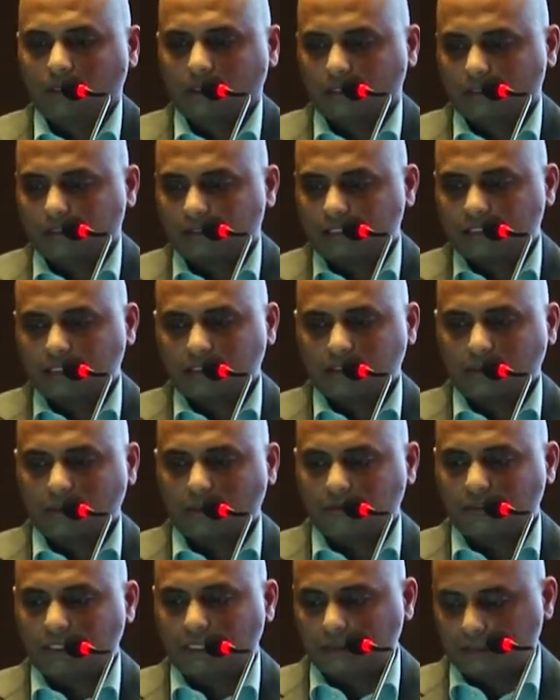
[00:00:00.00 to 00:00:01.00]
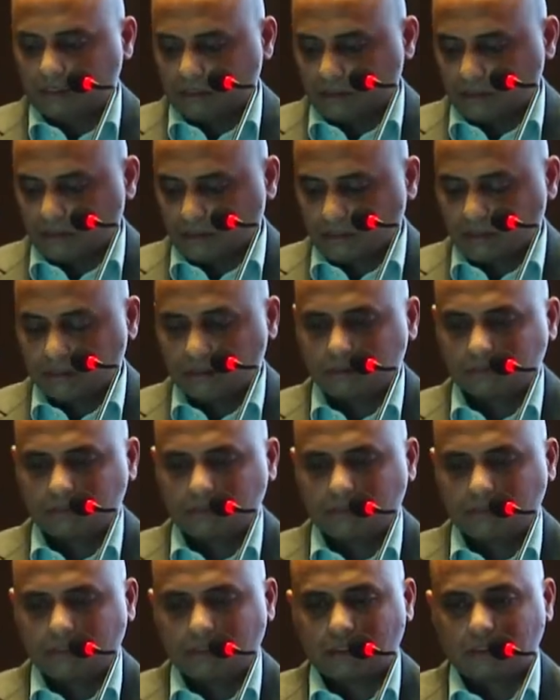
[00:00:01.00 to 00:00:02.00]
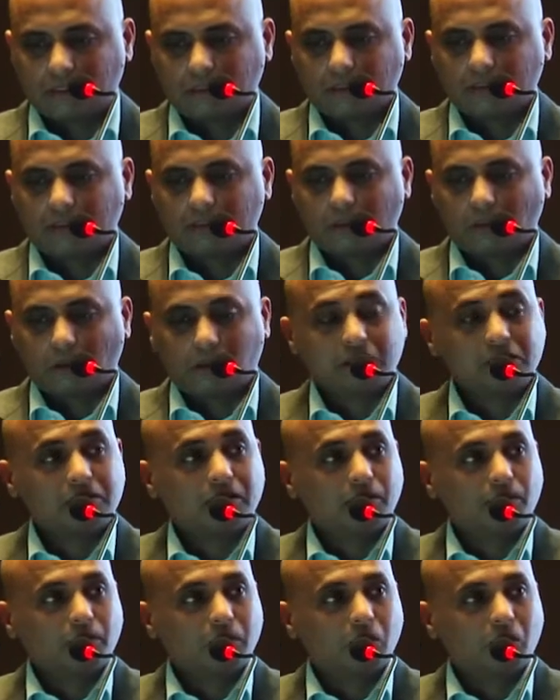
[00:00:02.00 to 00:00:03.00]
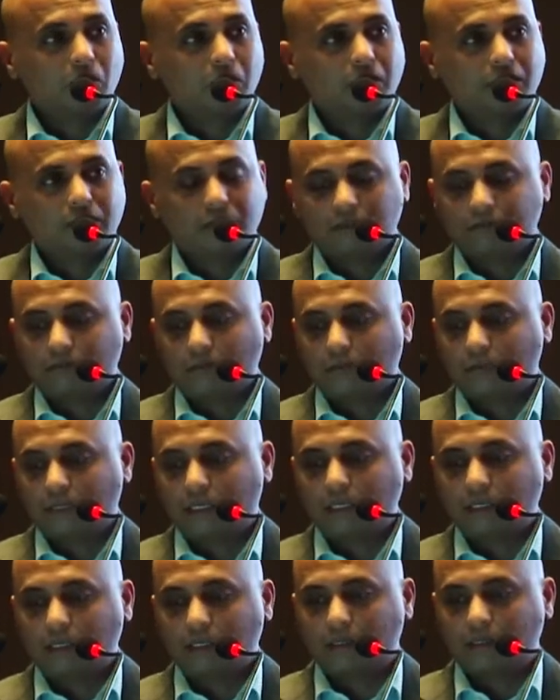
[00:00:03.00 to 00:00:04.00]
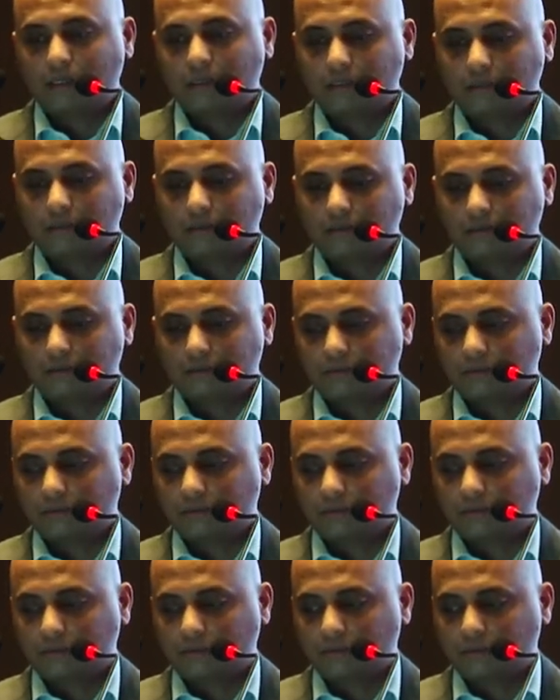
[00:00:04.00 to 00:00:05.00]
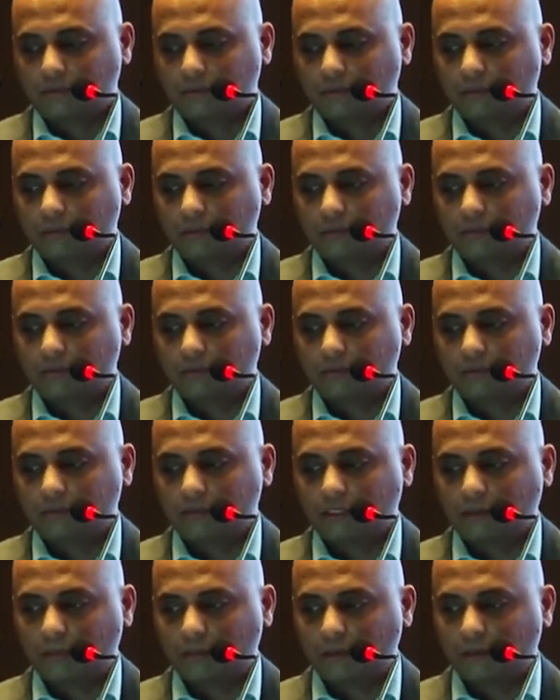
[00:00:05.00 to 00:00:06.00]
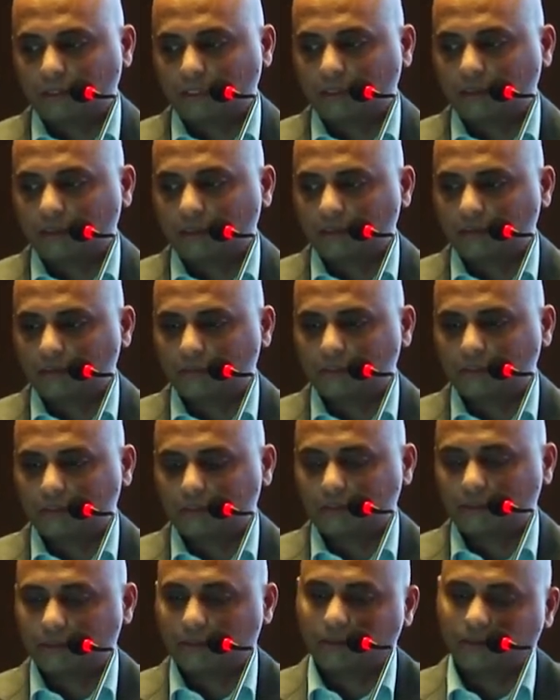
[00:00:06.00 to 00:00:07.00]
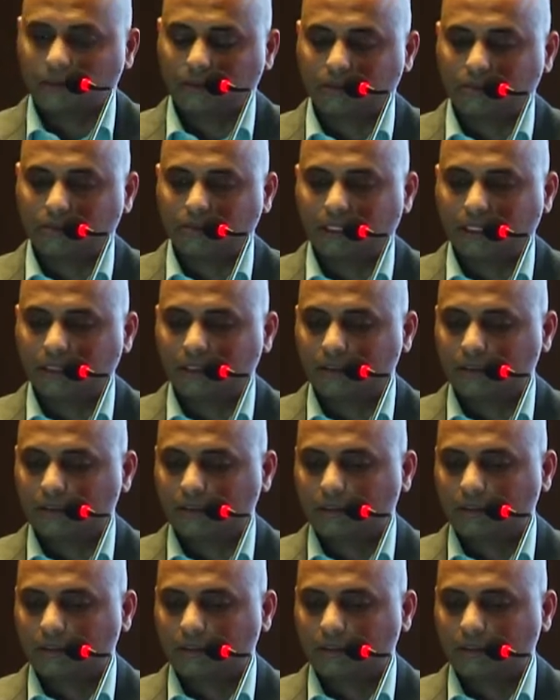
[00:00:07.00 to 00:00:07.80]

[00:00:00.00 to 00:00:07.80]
Uh, these are some of the other uh, uh, laurels that we got from the reputed business, media.